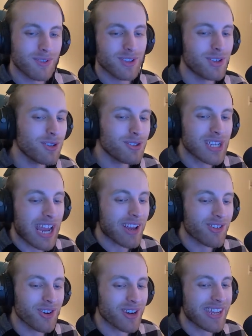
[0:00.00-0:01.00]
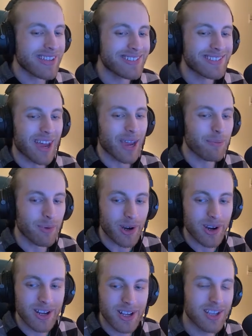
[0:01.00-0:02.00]
You change your kid's
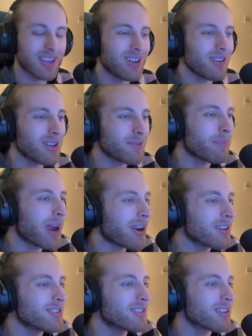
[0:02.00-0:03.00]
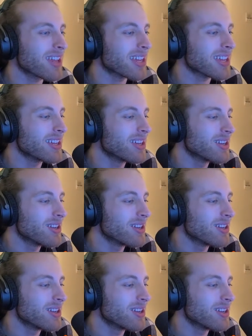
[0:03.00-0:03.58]
diaper. You know, like parents like,